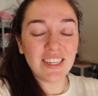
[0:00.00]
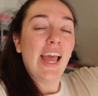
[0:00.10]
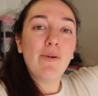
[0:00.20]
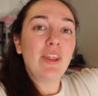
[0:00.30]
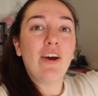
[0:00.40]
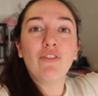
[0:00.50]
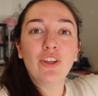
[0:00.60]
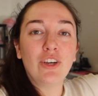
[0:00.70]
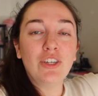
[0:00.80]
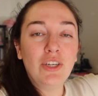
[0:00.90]
And without
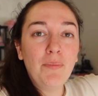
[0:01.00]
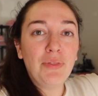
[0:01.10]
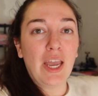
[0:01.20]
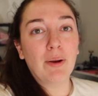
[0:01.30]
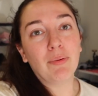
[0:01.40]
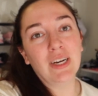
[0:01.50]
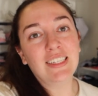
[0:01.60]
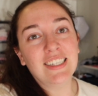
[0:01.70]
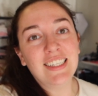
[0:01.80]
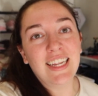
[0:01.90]
further ado, that
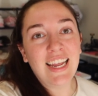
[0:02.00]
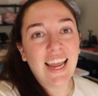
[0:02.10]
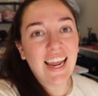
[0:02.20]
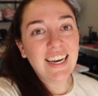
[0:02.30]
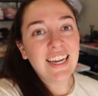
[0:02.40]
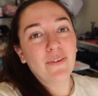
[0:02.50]
brings us to the end.